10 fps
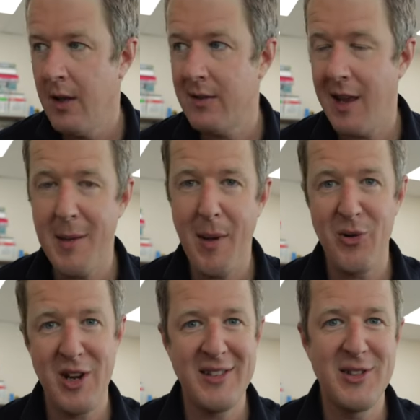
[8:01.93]
So
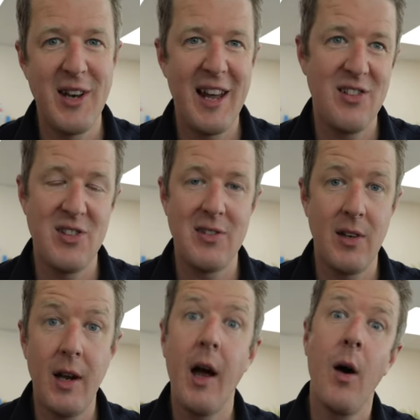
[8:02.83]
emailed yesterday just
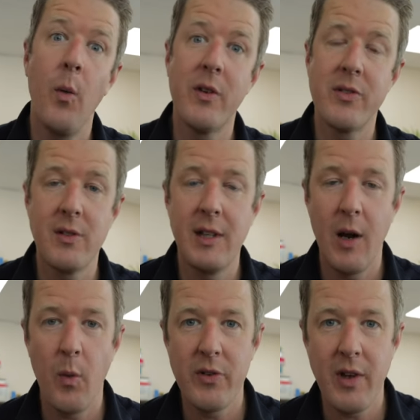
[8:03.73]
saying, oh, what's
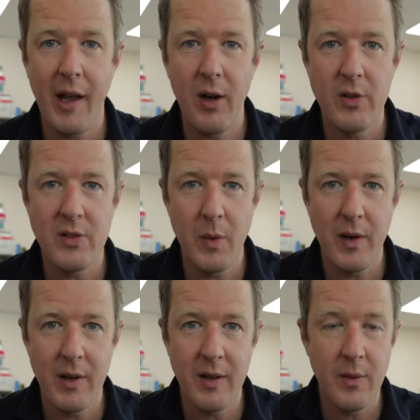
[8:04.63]
going on? Just
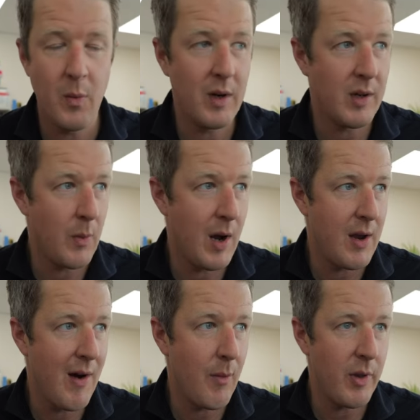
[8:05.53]
wondering where
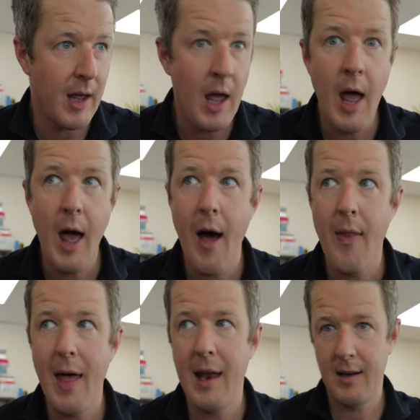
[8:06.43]
you're at with it.
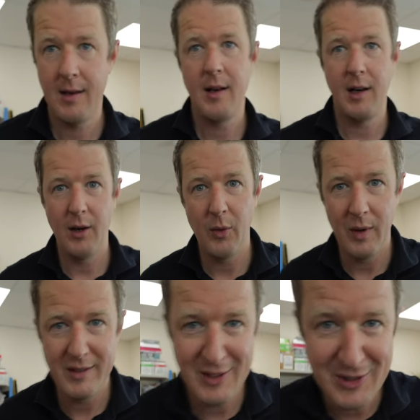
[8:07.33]
And then look
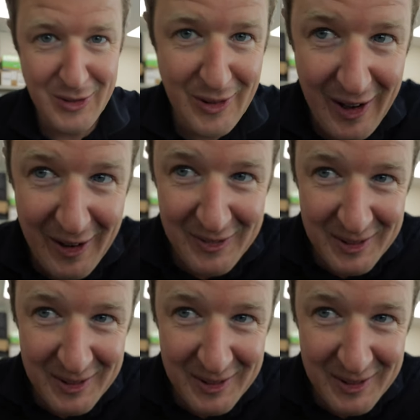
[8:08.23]
what's just arrived.